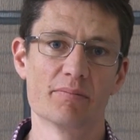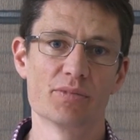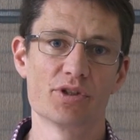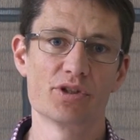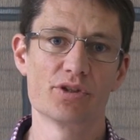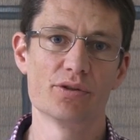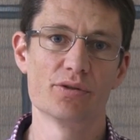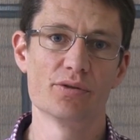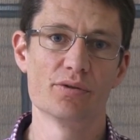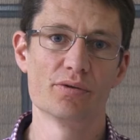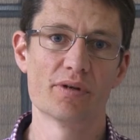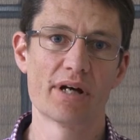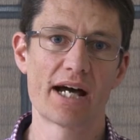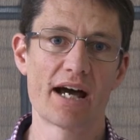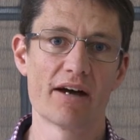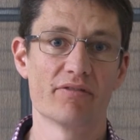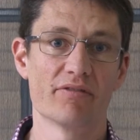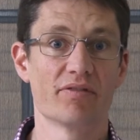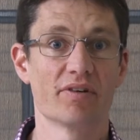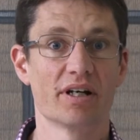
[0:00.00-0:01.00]
you
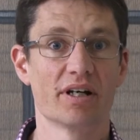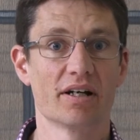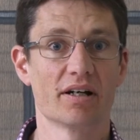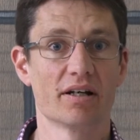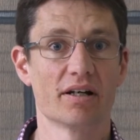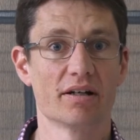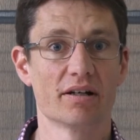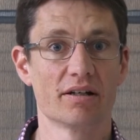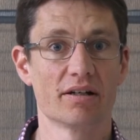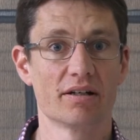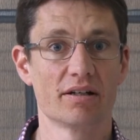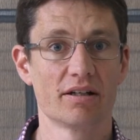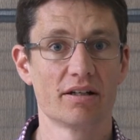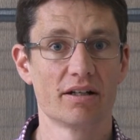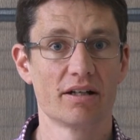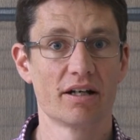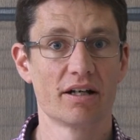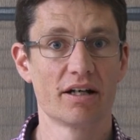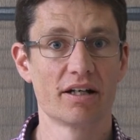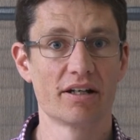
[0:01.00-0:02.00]
have
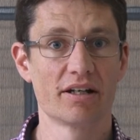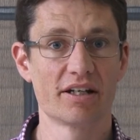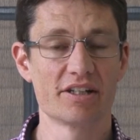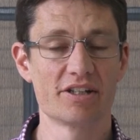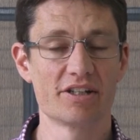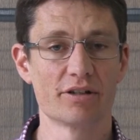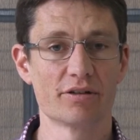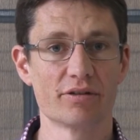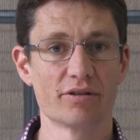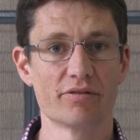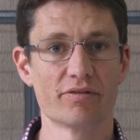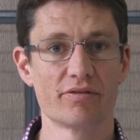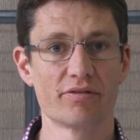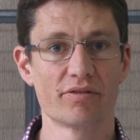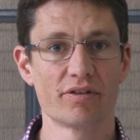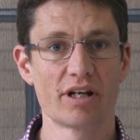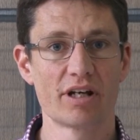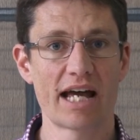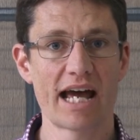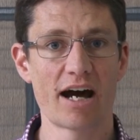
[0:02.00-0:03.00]
an idea of
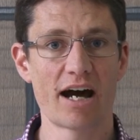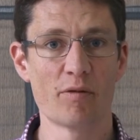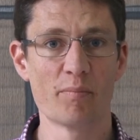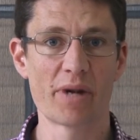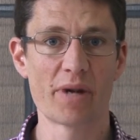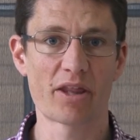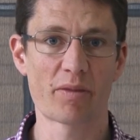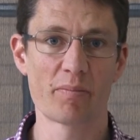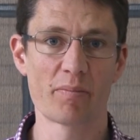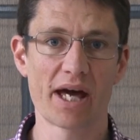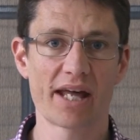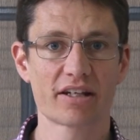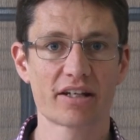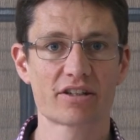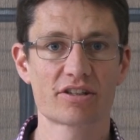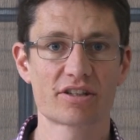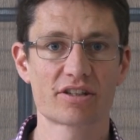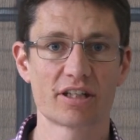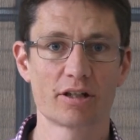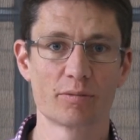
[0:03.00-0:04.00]
how
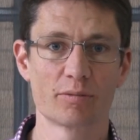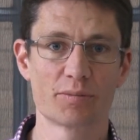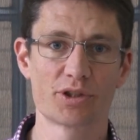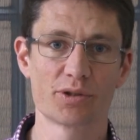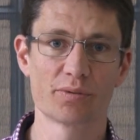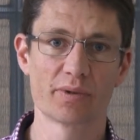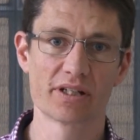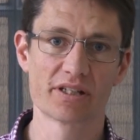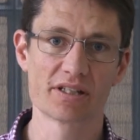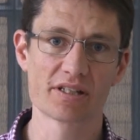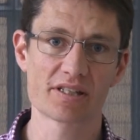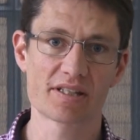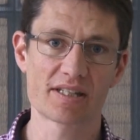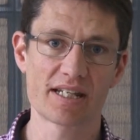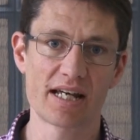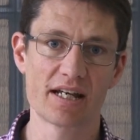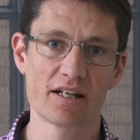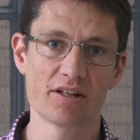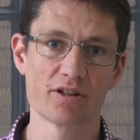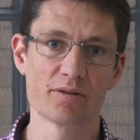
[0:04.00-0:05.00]
mathematics helps you
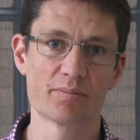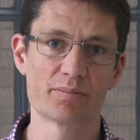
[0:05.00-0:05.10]
understand the